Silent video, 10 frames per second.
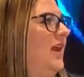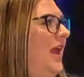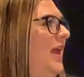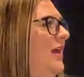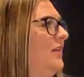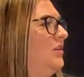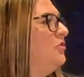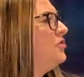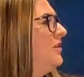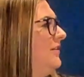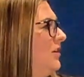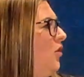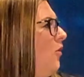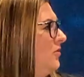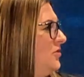And usually the
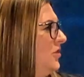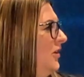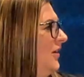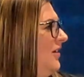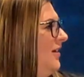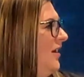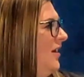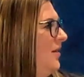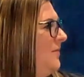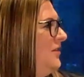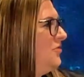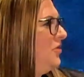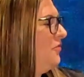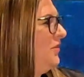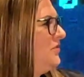culture is
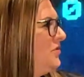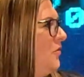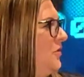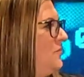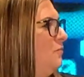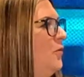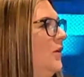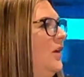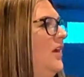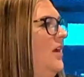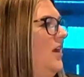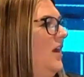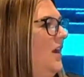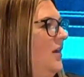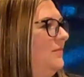generally so much more
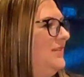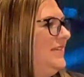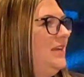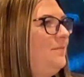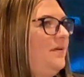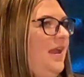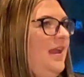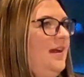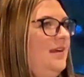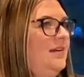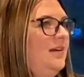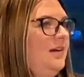deep, and